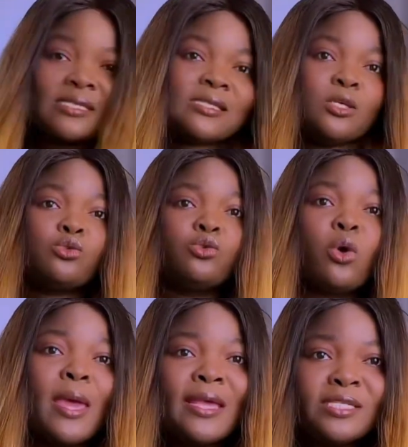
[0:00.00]
to your
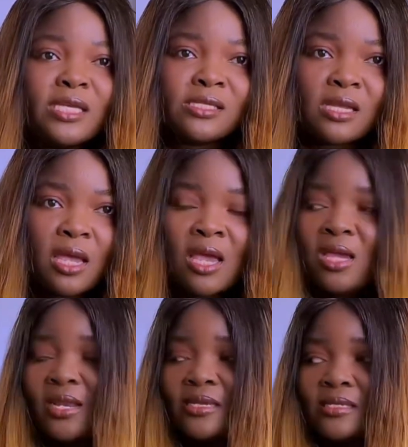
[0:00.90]
edges. It
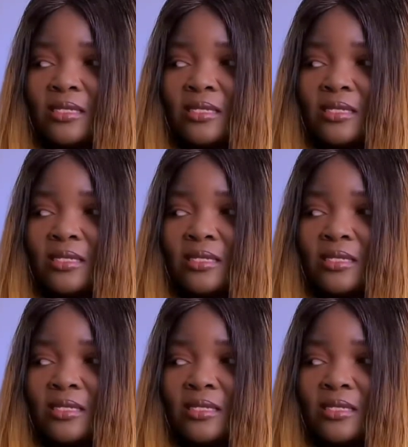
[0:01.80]
doesn't,